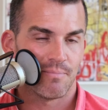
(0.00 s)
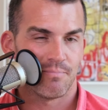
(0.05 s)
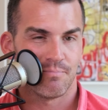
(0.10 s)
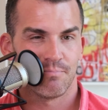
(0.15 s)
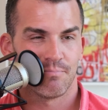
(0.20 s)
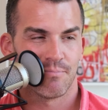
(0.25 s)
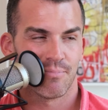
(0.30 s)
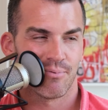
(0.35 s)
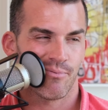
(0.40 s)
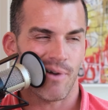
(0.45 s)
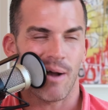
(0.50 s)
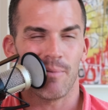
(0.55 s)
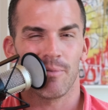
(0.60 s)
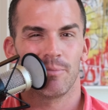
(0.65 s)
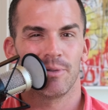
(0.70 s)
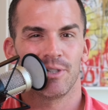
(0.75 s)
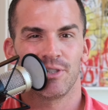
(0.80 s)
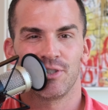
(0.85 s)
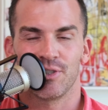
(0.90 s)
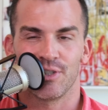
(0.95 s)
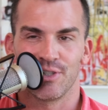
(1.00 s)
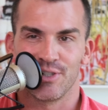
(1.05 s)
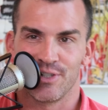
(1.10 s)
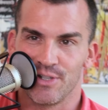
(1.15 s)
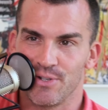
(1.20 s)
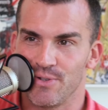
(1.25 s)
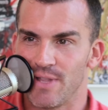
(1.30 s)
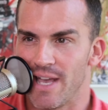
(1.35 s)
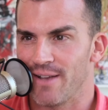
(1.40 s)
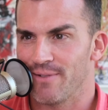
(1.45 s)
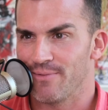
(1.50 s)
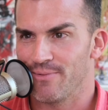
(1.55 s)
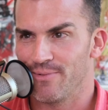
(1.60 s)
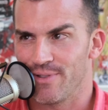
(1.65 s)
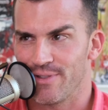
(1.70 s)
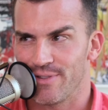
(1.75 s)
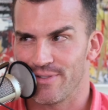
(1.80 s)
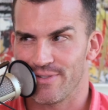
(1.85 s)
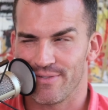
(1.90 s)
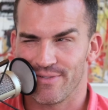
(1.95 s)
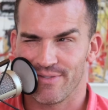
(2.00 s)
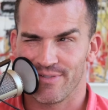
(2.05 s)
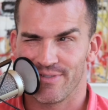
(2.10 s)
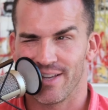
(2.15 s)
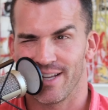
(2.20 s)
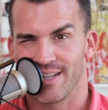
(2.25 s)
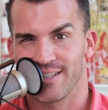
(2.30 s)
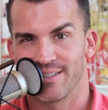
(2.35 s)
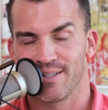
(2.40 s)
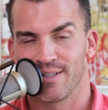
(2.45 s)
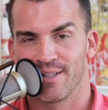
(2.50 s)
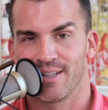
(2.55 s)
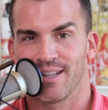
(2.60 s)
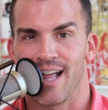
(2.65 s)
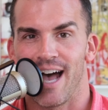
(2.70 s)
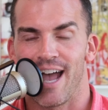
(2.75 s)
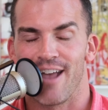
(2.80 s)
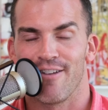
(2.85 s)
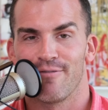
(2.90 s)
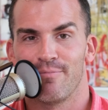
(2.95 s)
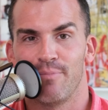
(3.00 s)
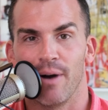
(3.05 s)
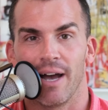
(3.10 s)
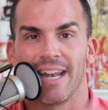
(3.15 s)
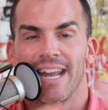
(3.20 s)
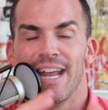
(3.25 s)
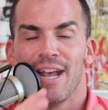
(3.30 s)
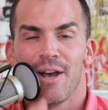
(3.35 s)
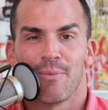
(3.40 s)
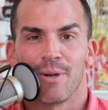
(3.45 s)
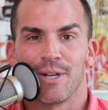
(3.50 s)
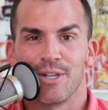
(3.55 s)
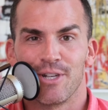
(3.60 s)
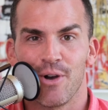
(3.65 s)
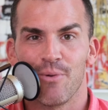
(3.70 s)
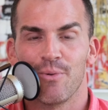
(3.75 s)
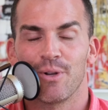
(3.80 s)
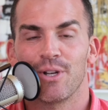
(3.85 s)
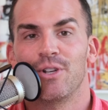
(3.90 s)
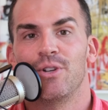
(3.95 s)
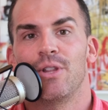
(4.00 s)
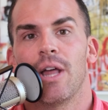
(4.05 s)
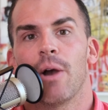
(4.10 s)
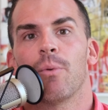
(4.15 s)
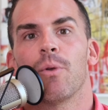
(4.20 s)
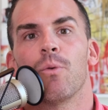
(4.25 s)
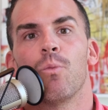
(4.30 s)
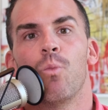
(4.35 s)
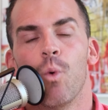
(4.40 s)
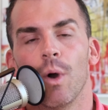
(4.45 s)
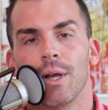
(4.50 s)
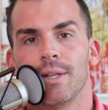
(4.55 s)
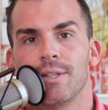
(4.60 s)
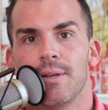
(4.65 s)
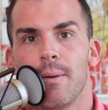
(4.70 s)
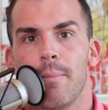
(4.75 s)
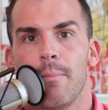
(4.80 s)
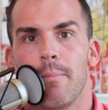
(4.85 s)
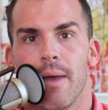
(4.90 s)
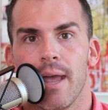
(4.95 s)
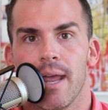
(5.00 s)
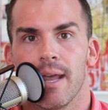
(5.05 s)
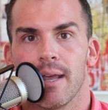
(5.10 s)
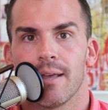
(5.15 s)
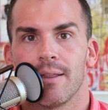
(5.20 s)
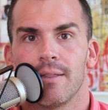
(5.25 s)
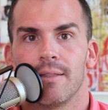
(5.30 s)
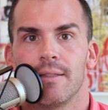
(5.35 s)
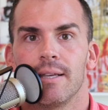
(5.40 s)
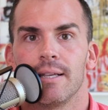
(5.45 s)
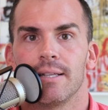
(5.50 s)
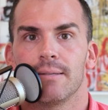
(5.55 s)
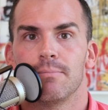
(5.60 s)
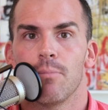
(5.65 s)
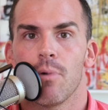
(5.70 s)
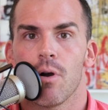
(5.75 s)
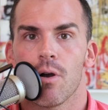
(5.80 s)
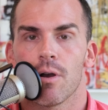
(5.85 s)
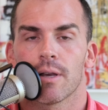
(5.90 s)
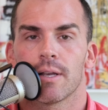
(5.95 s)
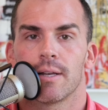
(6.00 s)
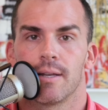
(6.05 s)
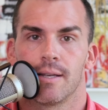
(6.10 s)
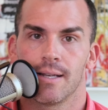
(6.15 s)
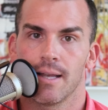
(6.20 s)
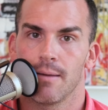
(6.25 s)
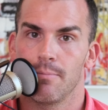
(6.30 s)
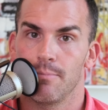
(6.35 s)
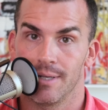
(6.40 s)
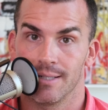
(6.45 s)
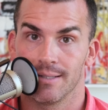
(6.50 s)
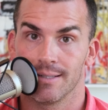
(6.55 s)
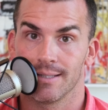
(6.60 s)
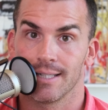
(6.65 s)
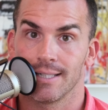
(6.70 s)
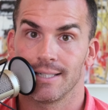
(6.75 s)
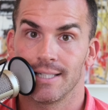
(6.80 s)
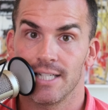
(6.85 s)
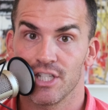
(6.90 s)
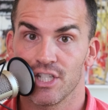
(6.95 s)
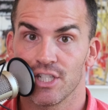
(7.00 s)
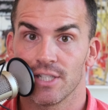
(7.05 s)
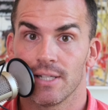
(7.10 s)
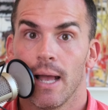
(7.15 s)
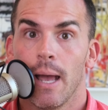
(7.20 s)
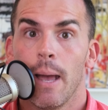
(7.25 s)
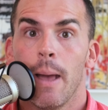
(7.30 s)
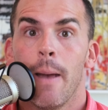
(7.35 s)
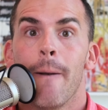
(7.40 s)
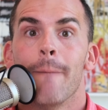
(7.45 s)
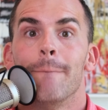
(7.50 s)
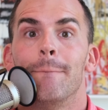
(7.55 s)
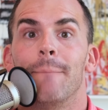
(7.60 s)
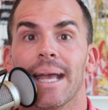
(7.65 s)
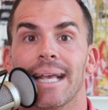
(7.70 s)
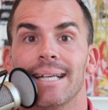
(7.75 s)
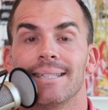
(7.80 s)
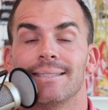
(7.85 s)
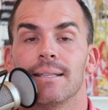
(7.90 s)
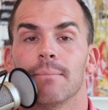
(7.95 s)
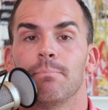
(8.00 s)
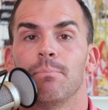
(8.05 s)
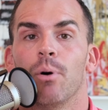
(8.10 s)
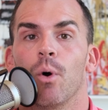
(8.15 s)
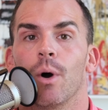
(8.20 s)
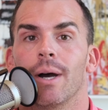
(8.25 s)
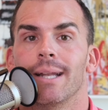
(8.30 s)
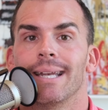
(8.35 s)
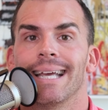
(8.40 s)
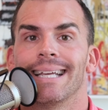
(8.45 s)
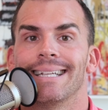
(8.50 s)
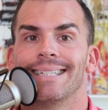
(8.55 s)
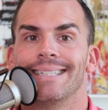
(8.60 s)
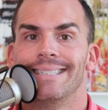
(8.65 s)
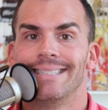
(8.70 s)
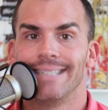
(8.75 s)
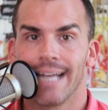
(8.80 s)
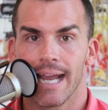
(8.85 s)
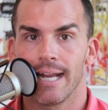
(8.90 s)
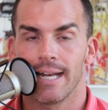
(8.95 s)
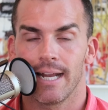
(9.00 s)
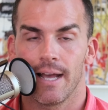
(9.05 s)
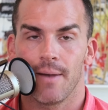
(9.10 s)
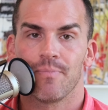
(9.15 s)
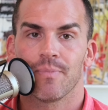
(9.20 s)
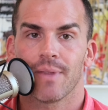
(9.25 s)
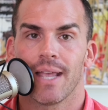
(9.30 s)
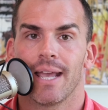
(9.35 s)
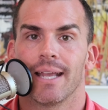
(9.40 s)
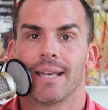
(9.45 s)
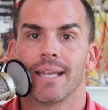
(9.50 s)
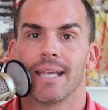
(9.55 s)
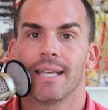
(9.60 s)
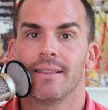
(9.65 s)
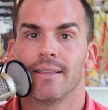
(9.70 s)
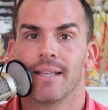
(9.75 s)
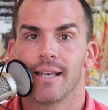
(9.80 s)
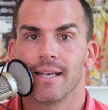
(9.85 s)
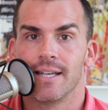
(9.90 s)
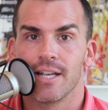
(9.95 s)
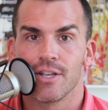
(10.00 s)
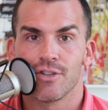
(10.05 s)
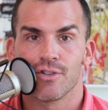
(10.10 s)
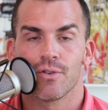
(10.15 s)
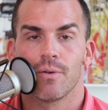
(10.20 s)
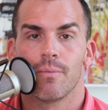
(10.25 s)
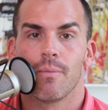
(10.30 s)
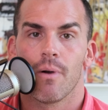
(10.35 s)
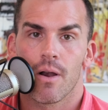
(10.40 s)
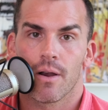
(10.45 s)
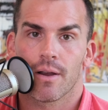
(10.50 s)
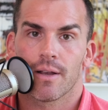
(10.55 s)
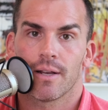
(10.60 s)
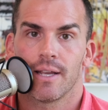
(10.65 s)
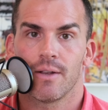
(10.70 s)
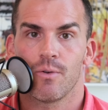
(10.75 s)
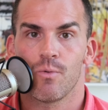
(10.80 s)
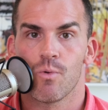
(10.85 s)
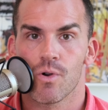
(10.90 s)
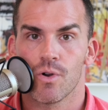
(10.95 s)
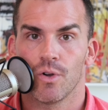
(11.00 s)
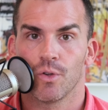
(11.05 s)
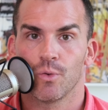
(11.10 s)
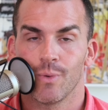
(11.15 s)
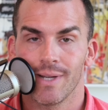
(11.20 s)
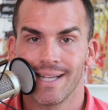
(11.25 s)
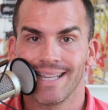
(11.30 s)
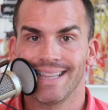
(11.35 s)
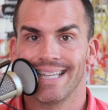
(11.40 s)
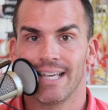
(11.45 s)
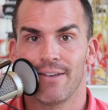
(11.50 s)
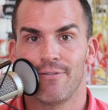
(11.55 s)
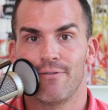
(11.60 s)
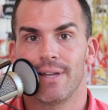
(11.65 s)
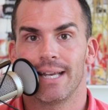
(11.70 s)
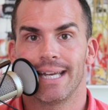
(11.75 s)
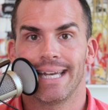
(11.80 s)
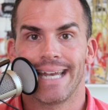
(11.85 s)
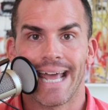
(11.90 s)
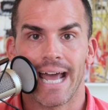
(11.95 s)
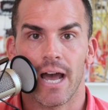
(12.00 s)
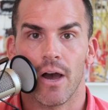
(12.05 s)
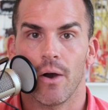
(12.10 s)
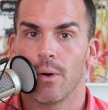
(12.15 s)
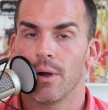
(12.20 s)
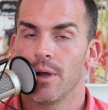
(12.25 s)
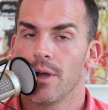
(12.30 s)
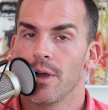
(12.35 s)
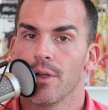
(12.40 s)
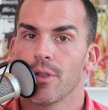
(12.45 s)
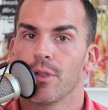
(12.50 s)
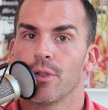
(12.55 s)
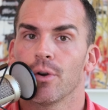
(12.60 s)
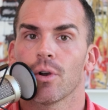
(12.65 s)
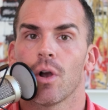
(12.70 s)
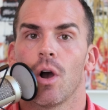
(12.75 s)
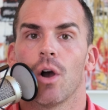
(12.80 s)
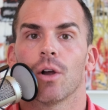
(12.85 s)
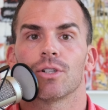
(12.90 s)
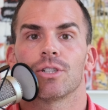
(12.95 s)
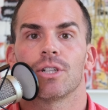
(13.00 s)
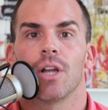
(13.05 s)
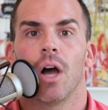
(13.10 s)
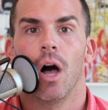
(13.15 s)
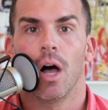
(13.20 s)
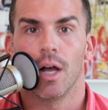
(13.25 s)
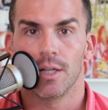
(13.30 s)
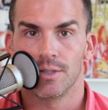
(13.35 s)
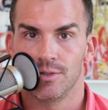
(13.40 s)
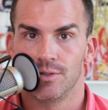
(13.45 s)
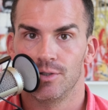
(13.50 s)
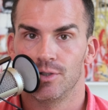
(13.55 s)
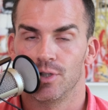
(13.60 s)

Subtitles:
Probably shouldn't do that things in life, but we don't want to do that. We want to make these marketing and business decisions based upon data. And in the digital marketing world we live in now, there are tons of